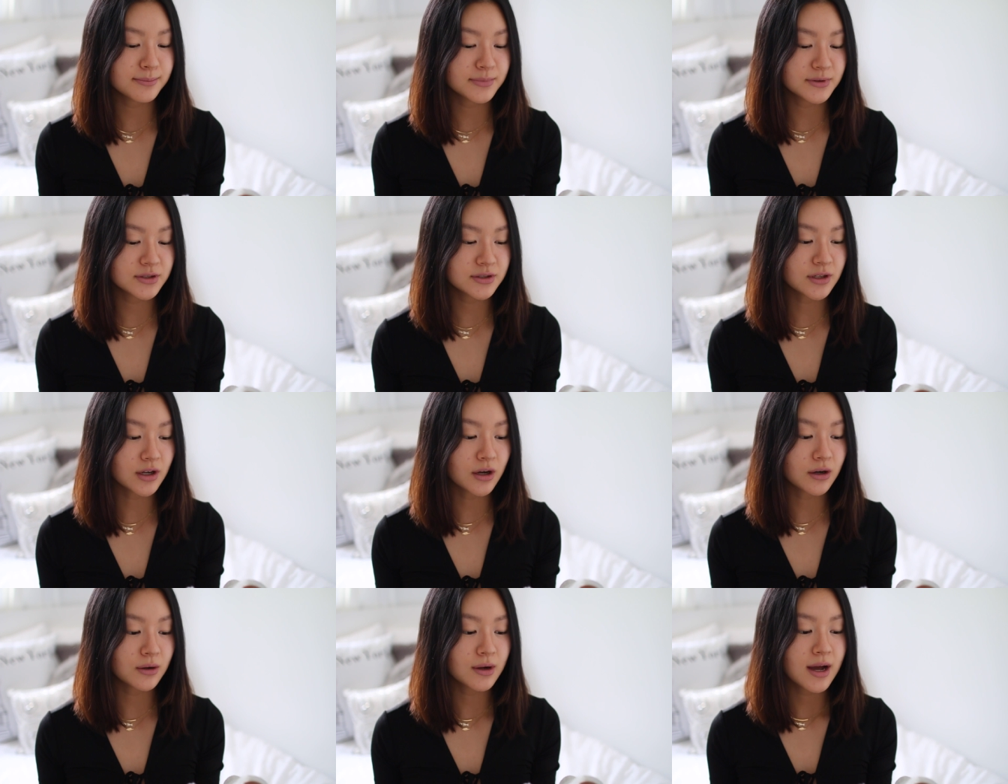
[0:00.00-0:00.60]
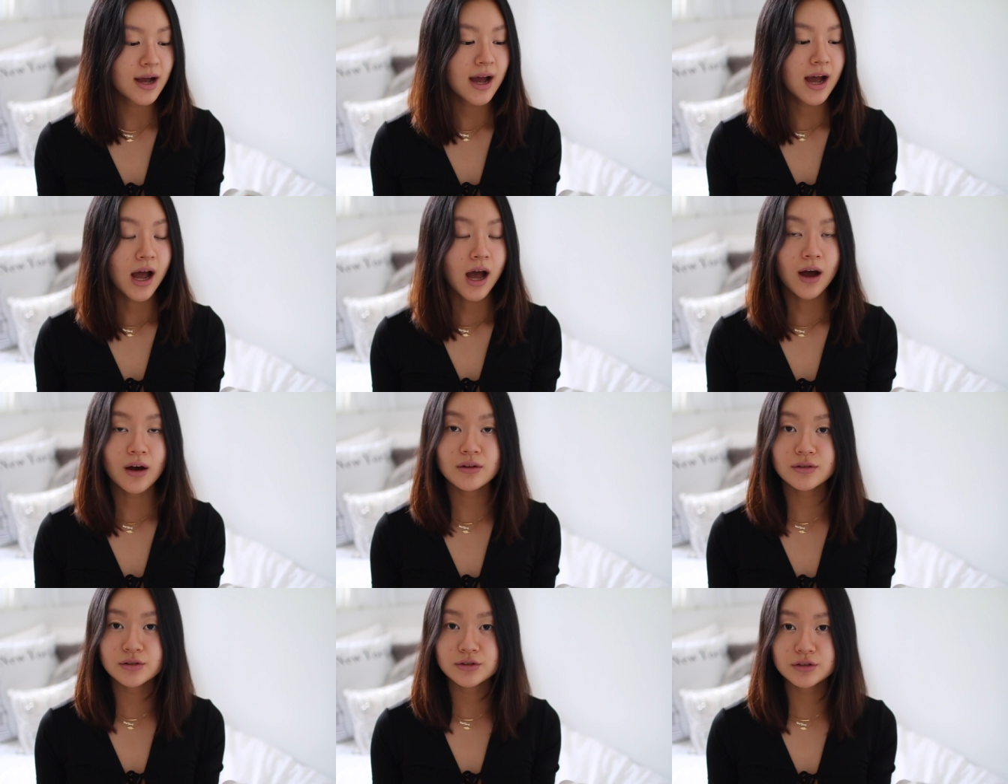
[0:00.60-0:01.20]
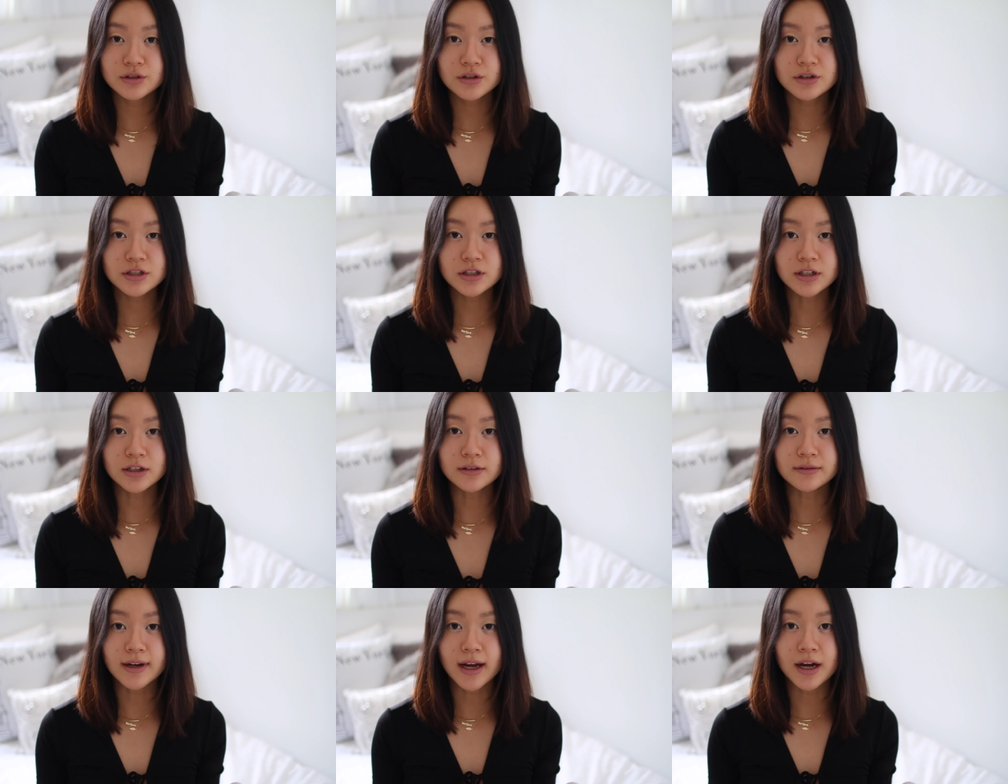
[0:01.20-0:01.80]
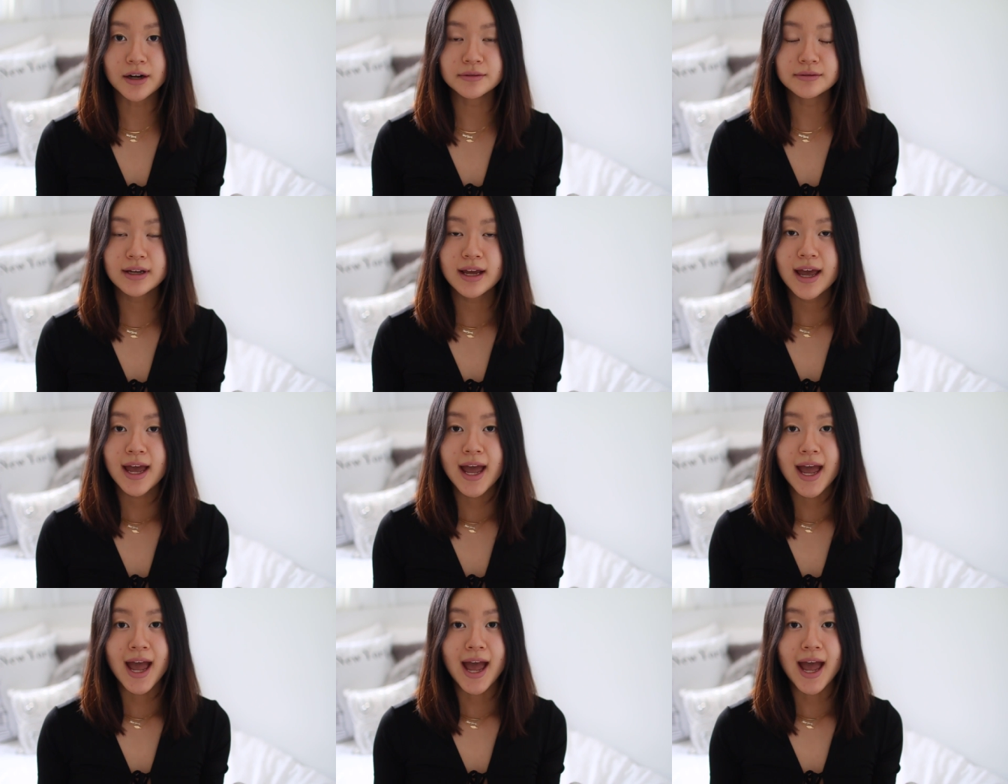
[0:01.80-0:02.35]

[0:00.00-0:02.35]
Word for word: So I was searching around